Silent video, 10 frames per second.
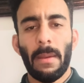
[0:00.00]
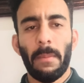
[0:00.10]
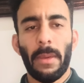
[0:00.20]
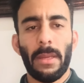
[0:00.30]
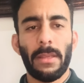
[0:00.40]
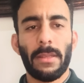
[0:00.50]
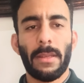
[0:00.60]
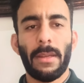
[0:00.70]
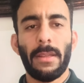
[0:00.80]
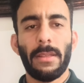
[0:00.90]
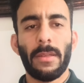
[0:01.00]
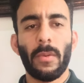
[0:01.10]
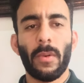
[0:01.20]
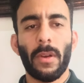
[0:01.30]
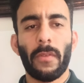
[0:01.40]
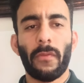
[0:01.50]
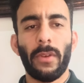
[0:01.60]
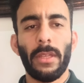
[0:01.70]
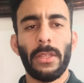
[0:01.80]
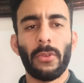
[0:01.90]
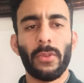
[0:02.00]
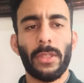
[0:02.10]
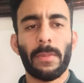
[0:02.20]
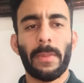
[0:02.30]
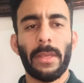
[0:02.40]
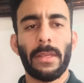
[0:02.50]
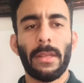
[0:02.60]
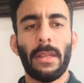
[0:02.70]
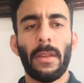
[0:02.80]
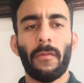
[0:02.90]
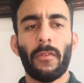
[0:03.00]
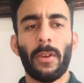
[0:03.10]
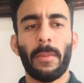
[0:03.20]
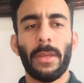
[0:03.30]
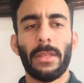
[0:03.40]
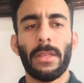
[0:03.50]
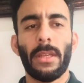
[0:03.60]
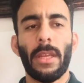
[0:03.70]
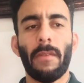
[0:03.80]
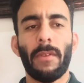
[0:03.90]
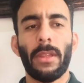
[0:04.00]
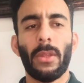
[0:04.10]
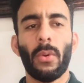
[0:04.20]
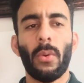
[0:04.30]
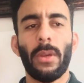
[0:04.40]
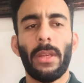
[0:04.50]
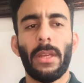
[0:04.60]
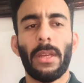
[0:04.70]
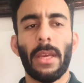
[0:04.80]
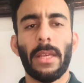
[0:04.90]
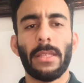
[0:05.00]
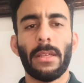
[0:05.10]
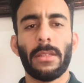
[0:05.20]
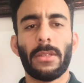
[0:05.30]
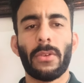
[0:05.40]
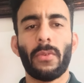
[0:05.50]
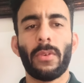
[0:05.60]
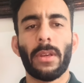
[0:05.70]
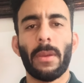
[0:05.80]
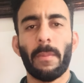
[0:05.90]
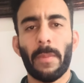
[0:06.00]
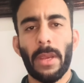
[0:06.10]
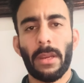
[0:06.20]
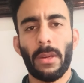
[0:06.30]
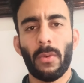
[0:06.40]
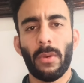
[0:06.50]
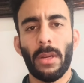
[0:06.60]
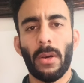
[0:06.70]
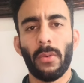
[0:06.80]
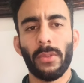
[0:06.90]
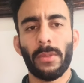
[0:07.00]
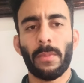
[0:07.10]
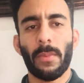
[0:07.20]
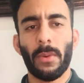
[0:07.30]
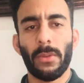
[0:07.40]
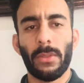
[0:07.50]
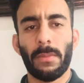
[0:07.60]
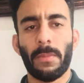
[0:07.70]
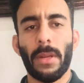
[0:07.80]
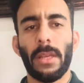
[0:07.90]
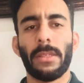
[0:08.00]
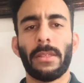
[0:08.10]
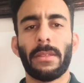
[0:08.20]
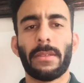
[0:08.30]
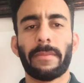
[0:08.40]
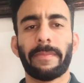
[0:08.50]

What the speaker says: Many studies do not fully use spatial information even though it has a strong impact on house prices.